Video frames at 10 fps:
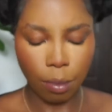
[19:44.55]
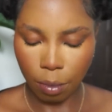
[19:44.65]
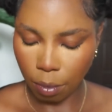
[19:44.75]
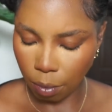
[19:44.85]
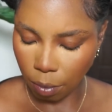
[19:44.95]

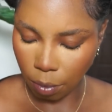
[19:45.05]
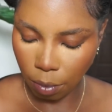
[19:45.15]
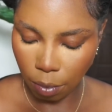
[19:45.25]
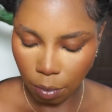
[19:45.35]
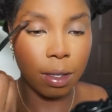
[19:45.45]
I'm just
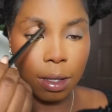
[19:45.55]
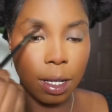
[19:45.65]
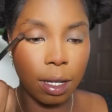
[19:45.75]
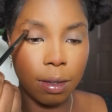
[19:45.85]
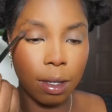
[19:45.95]
placing
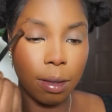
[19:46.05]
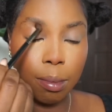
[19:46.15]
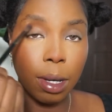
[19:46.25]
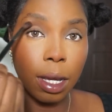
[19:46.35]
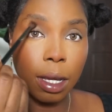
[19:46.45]
that
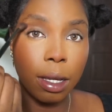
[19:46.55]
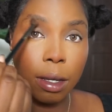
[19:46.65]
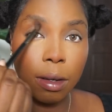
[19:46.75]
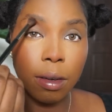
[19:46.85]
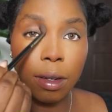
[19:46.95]
in my
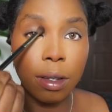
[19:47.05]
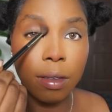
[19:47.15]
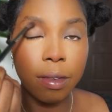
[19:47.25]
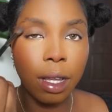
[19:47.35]
crease.